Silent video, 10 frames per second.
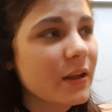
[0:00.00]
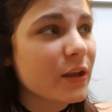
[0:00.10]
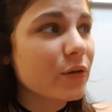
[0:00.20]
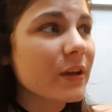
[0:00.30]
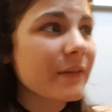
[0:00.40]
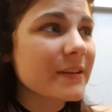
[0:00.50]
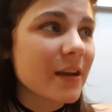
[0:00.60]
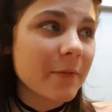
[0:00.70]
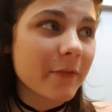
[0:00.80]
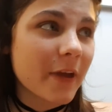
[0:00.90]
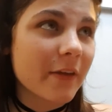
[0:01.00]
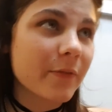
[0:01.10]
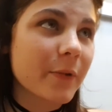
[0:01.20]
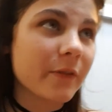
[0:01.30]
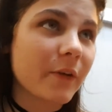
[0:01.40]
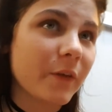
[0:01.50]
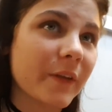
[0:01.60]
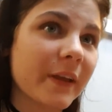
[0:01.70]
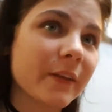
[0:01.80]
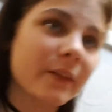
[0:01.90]
the only other time I've ever put false
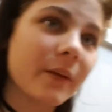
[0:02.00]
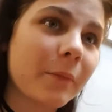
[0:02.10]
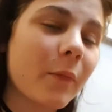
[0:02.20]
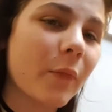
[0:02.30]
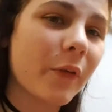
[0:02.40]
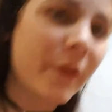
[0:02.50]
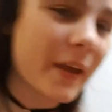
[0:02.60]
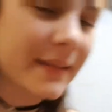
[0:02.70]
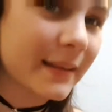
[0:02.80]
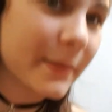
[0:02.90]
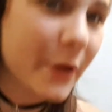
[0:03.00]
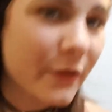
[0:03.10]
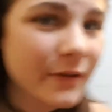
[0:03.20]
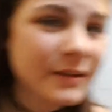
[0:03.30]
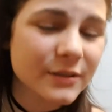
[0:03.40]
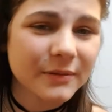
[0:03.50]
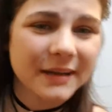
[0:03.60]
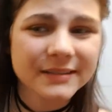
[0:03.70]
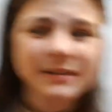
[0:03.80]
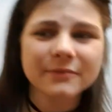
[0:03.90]
nails on was a sleepover and someone
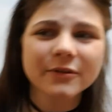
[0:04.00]
else did them